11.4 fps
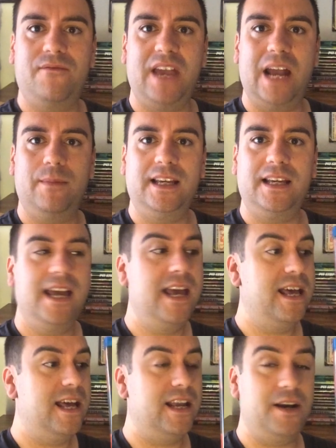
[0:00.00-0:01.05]
family,
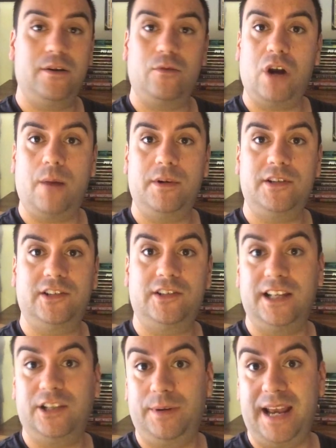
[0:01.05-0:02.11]
and Eric Roberts is
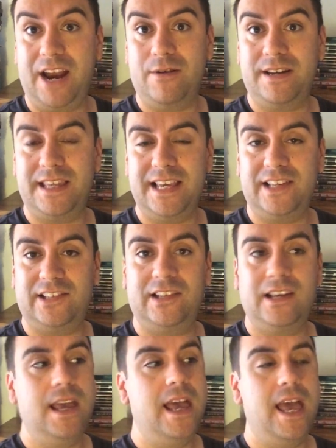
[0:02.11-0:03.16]
set to inherit this.
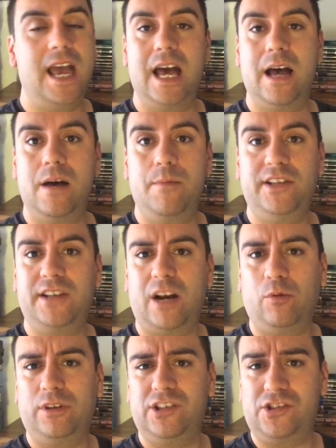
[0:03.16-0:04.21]
But he's not
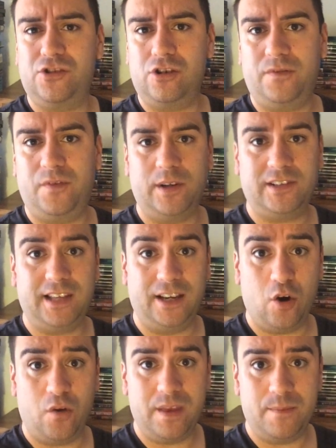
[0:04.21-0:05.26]
really sure if he wants to take over